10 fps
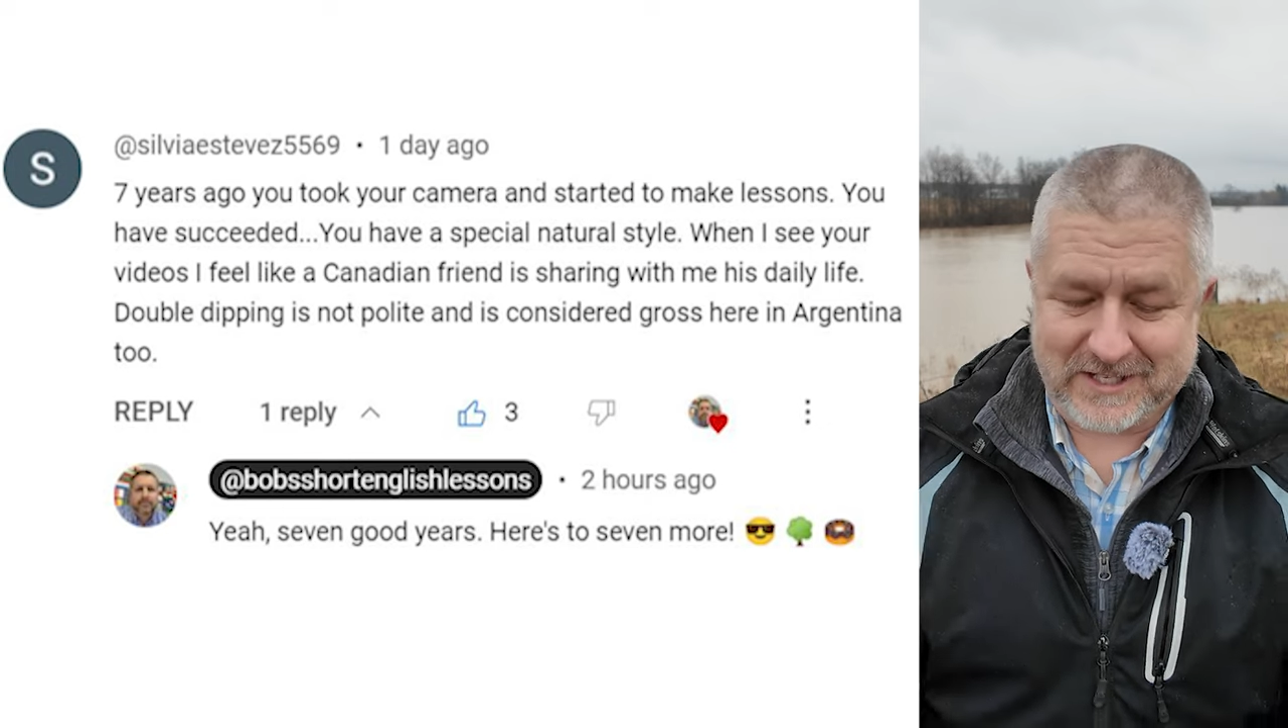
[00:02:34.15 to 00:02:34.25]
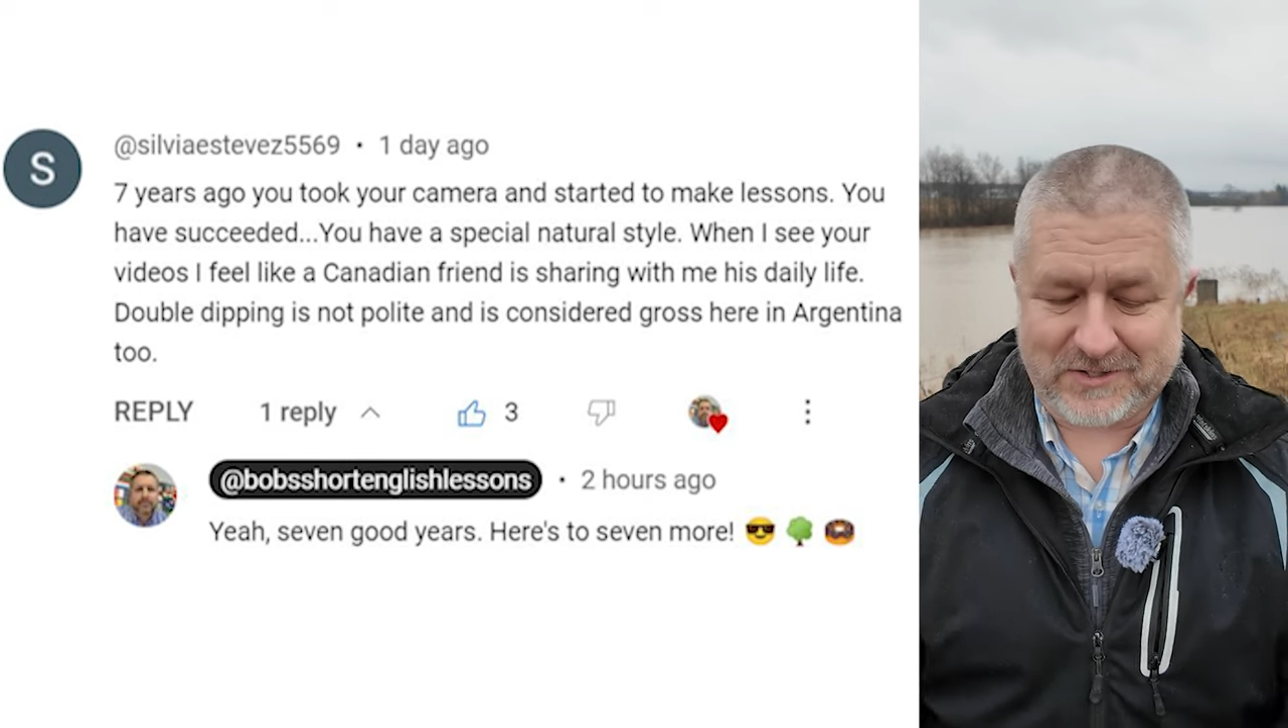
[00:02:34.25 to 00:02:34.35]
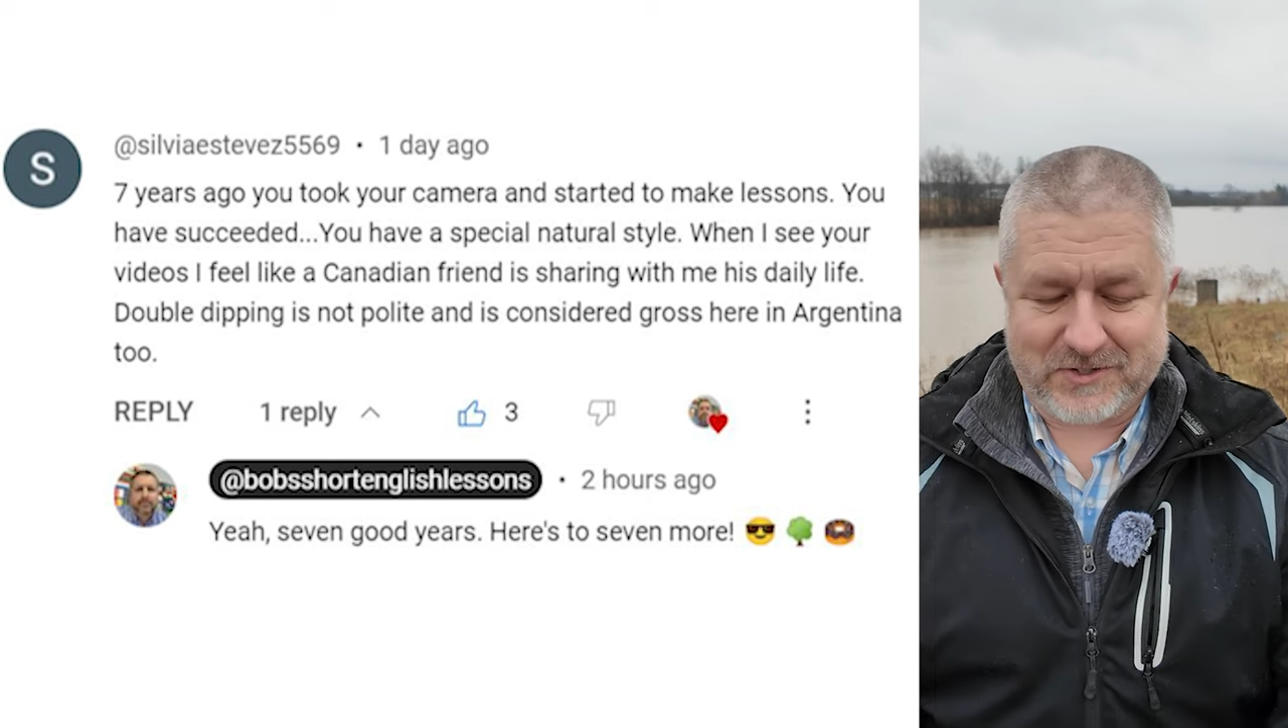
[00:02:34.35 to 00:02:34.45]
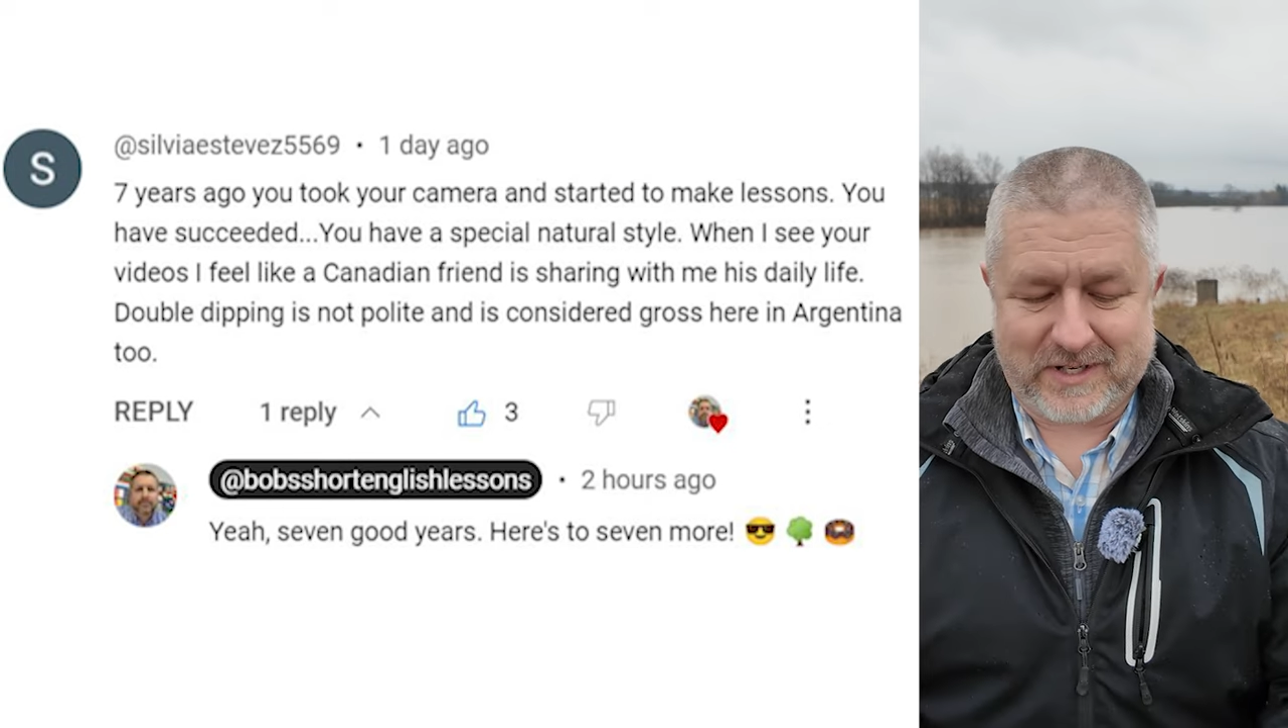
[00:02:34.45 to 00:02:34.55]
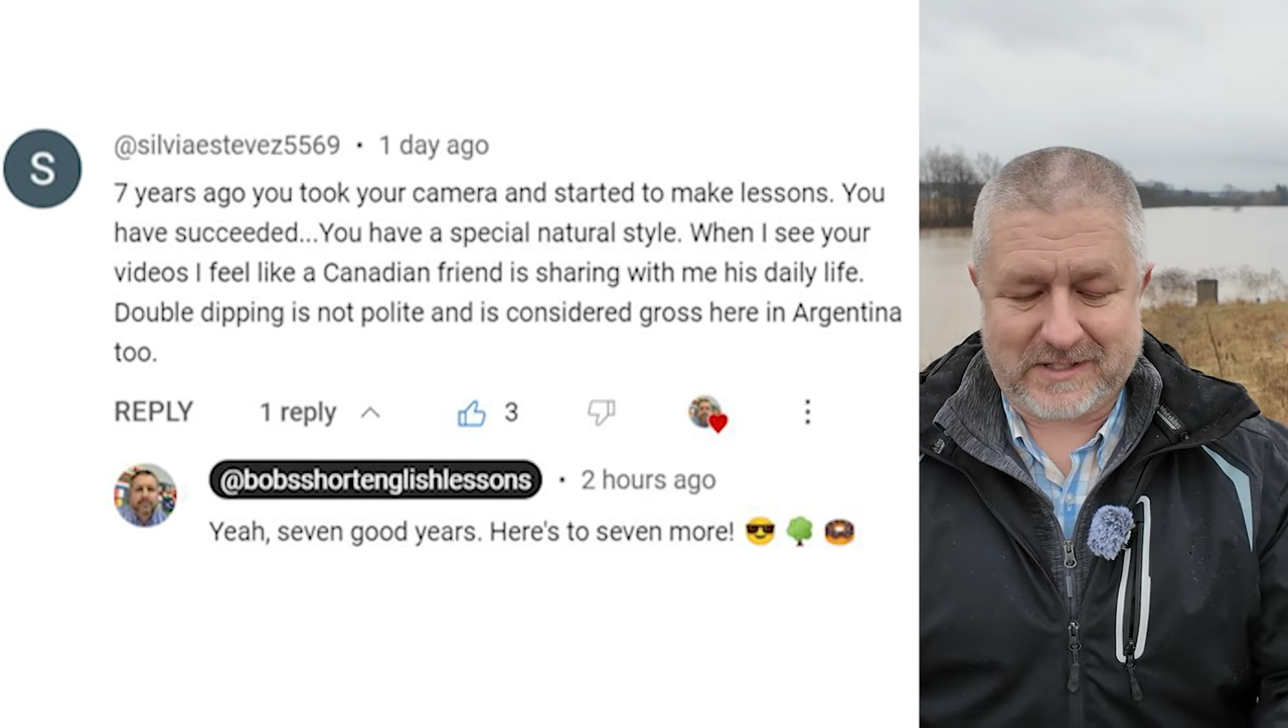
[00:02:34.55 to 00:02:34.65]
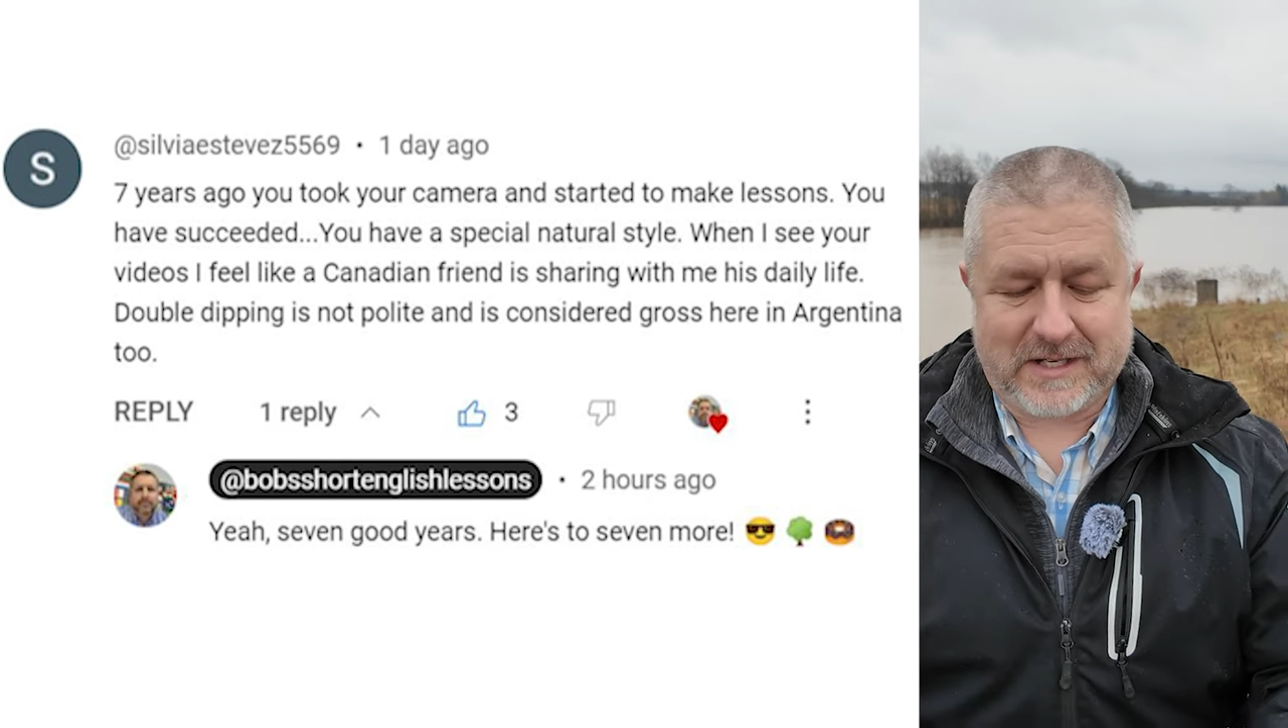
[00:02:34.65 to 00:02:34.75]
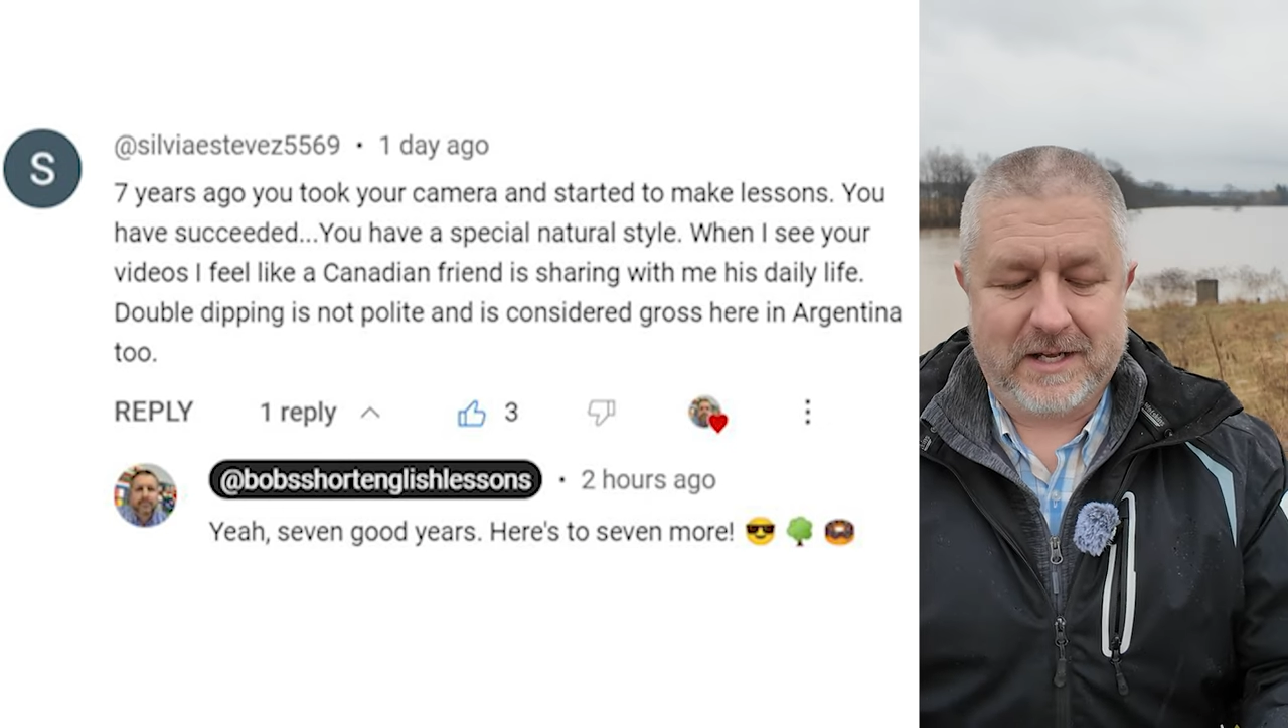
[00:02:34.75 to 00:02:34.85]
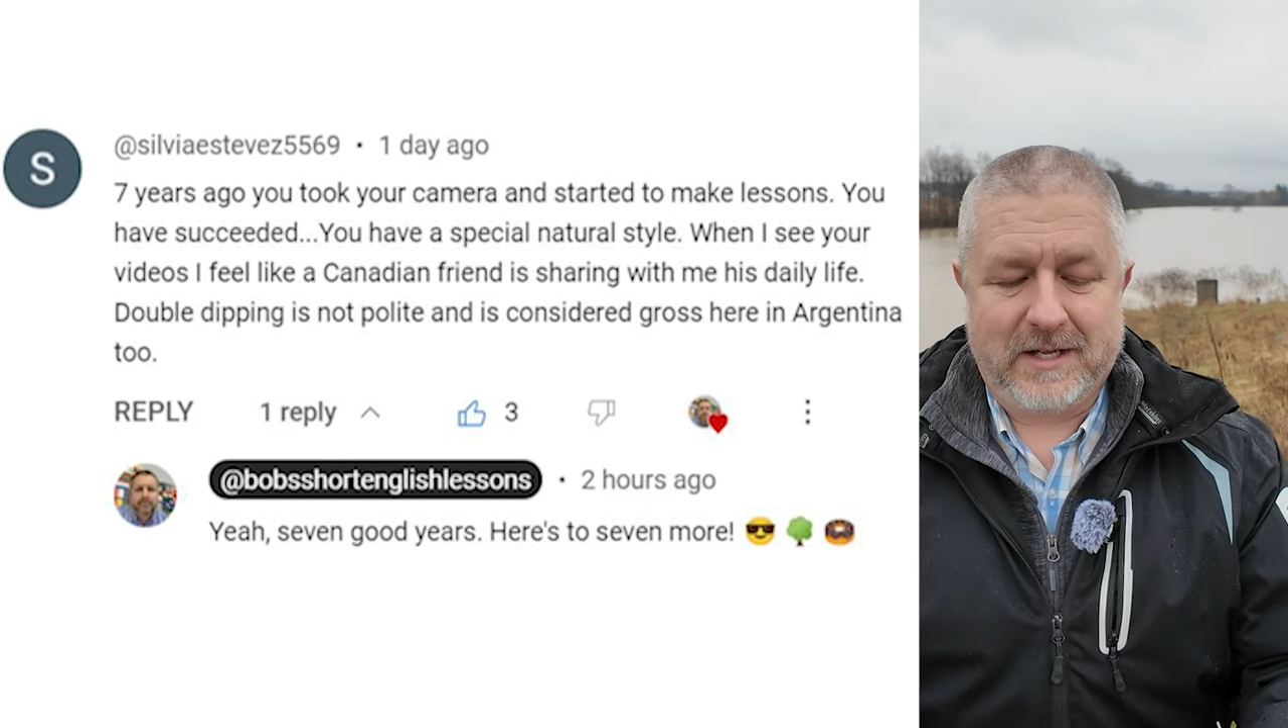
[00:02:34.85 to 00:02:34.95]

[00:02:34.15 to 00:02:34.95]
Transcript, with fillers: yesterday's.